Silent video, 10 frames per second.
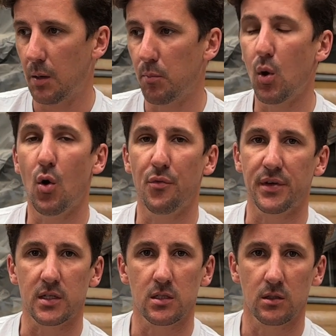
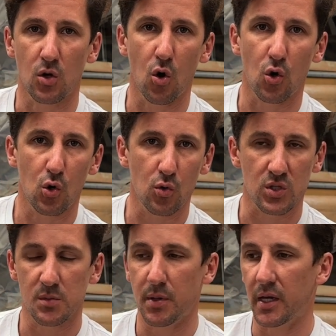perfect concours
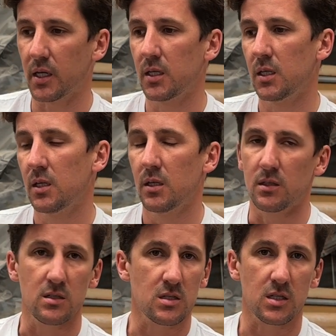spec.
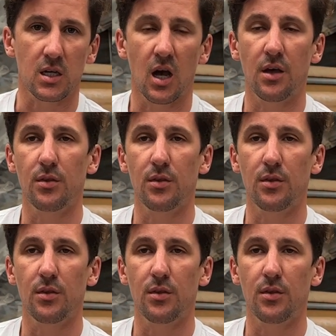This is a car